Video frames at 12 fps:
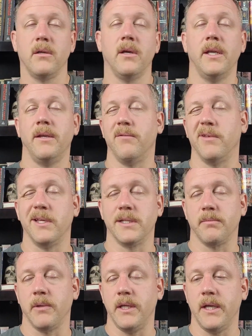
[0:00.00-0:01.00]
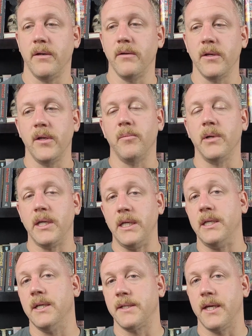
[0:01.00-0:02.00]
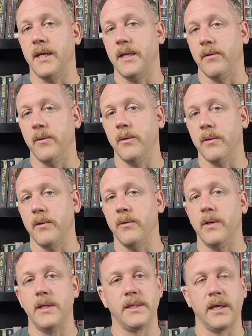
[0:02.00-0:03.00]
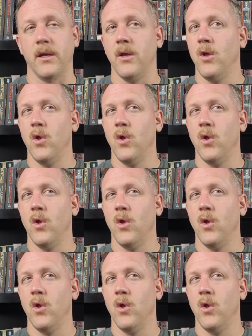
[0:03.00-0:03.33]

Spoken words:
I didn't really explain that earlier, but he does get angry with Louis. He's like,